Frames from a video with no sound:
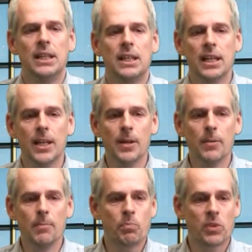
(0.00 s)

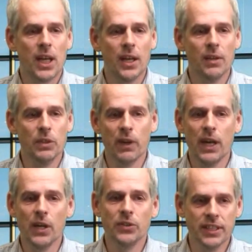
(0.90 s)
And we
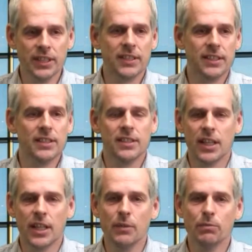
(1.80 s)
found that it
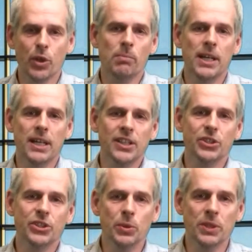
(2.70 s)
came from a
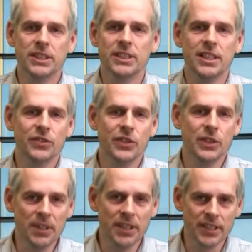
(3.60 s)
sewage
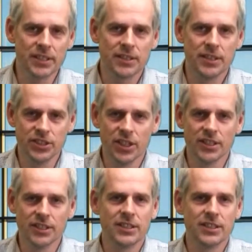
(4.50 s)
treatment discharge